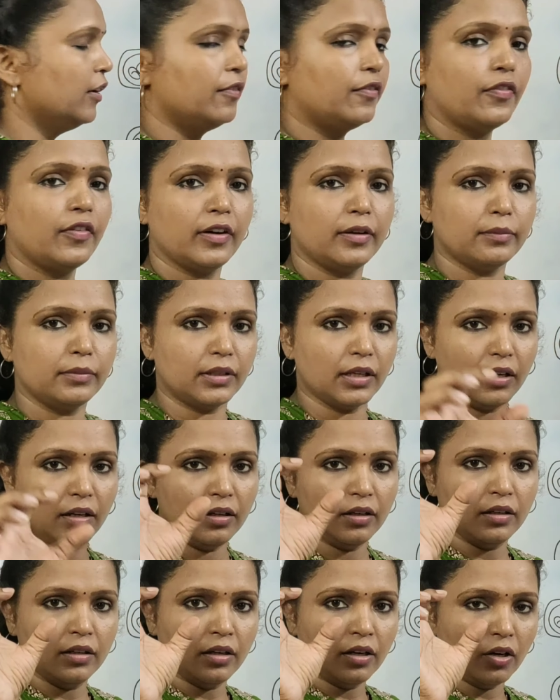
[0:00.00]
from the
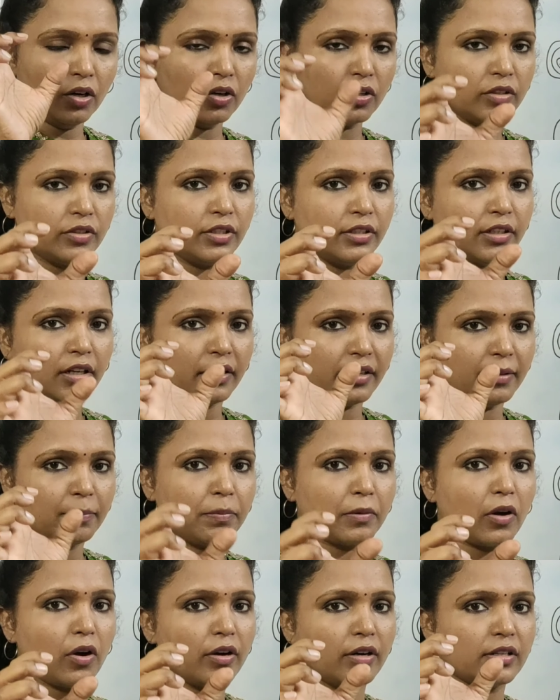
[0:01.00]
original
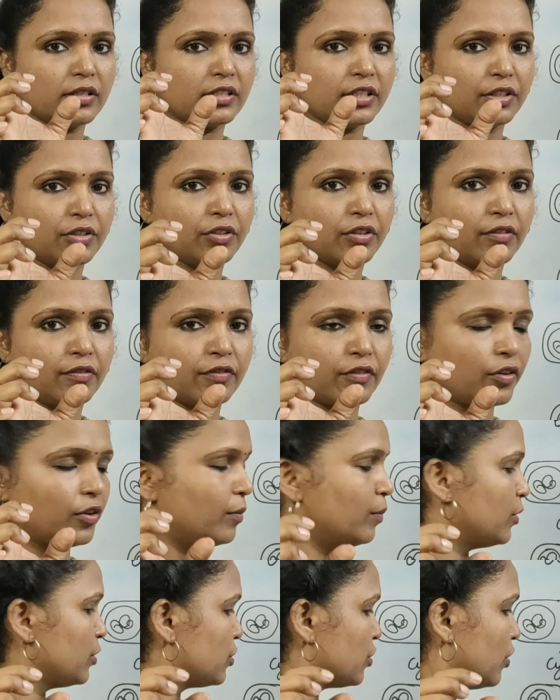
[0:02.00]
diploid set of
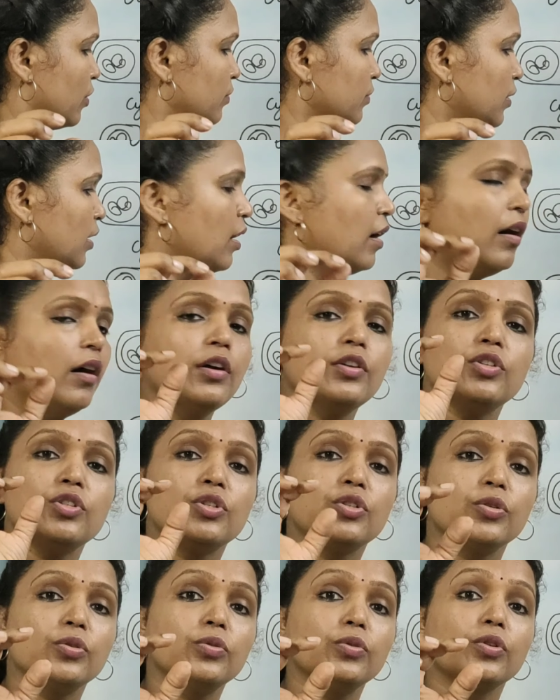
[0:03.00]
chromosome,
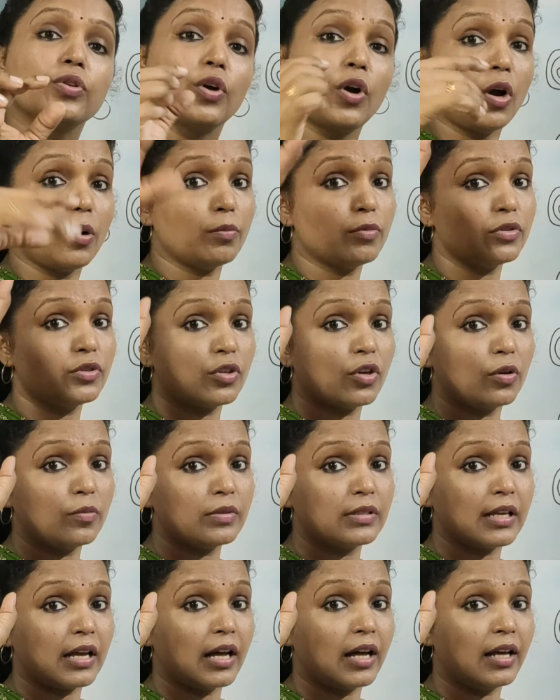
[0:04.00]
two
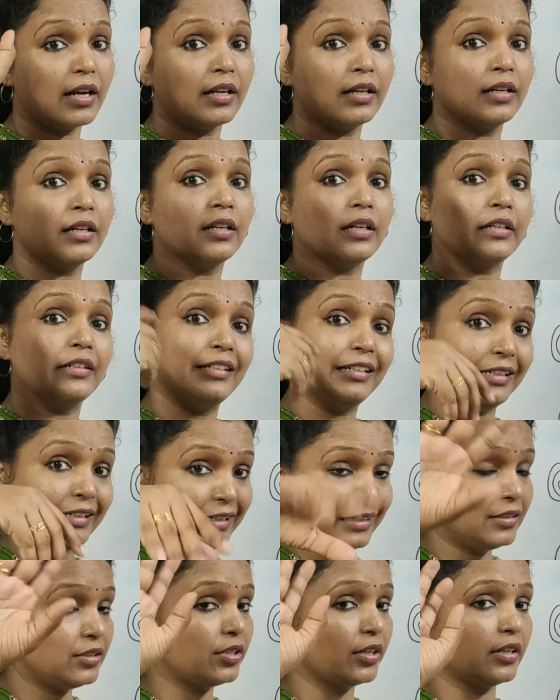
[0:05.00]
chromosomes are
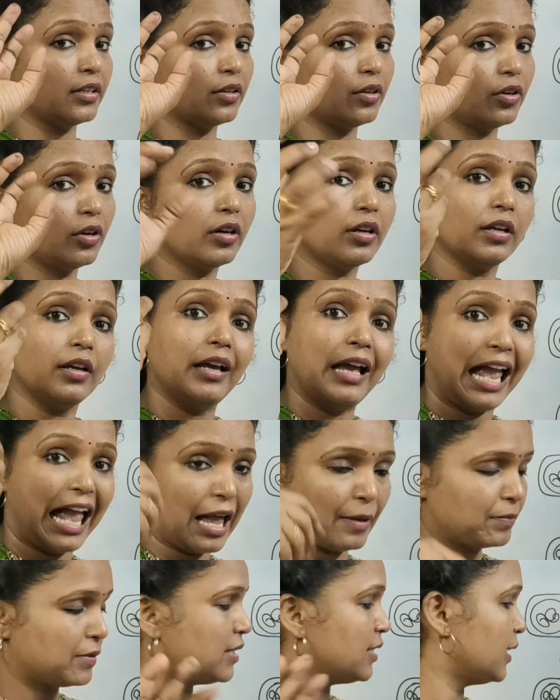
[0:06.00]
deleted or
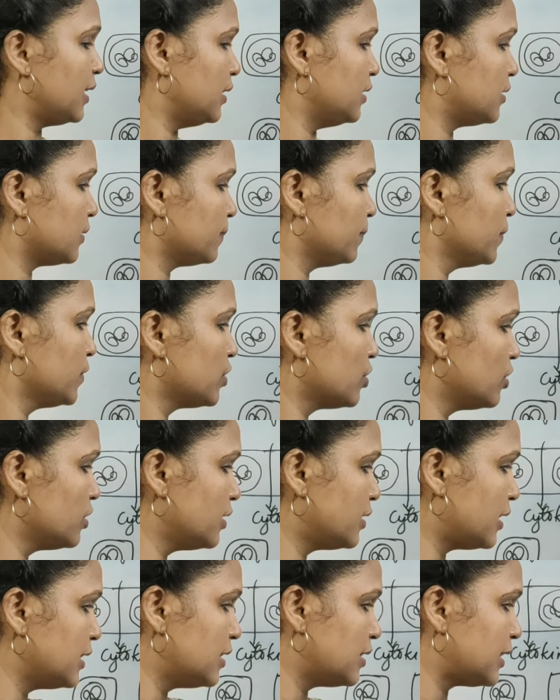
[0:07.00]
absent. So
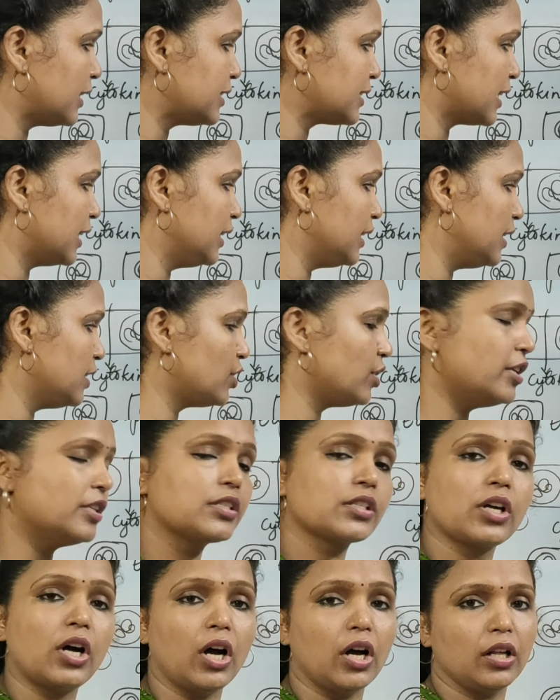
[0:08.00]
such condition is
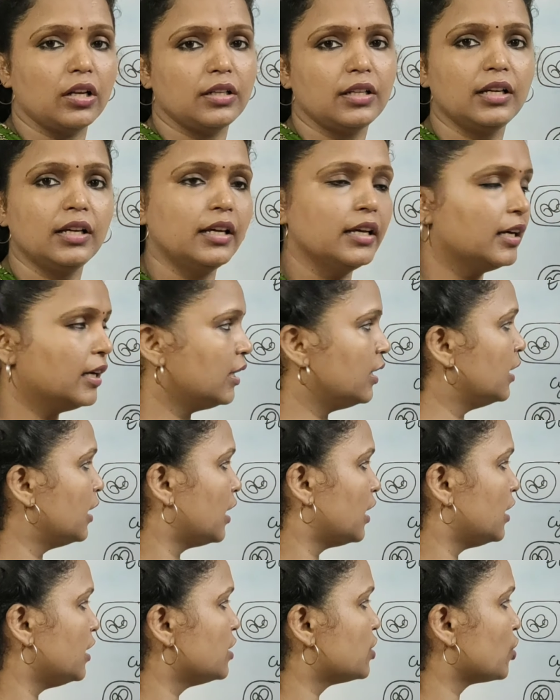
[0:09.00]
called
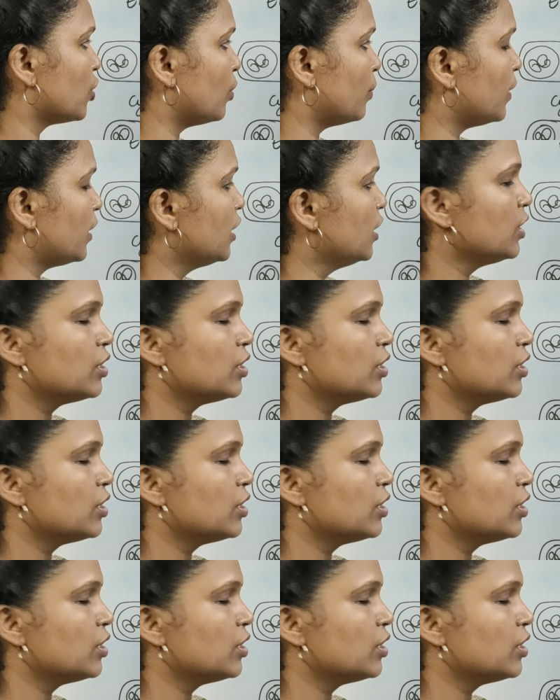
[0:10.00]
nullisomy.